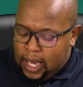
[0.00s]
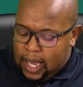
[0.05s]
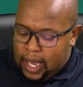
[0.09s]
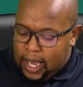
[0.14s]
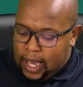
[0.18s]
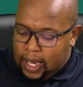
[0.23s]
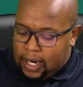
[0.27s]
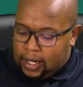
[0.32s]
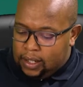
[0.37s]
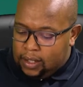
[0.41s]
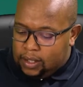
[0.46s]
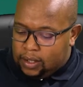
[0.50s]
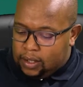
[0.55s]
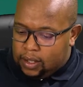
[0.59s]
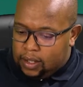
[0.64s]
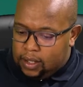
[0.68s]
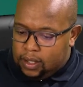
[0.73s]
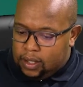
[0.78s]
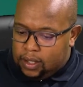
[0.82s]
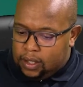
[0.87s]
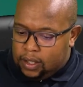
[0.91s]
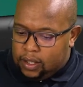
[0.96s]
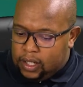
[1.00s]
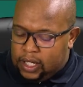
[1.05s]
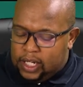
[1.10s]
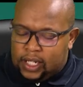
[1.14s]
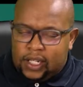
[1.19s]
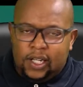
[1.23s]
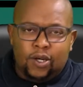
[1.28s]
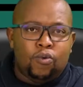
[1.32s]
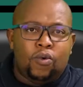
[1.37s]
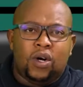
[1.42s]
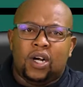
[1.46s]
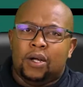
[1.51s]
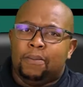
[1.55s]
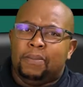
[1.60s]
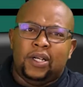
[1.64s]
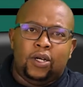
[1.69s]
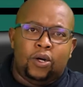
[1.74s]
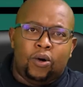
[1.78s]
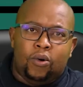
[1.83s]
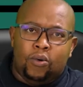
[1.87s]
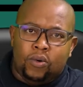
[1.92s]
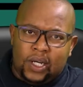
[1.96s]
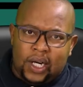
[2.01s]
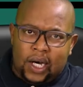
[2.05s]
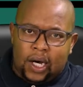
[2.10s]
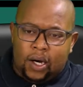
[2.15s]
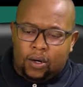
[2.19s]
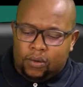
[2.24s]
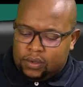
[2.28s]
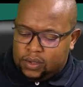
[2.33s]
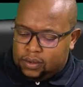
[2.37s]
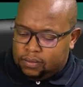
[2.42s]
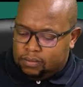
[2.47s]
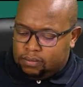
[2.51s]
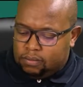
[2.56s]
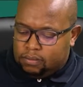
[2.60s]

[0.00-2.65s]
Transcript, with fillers: And he didn't want to be loaned out.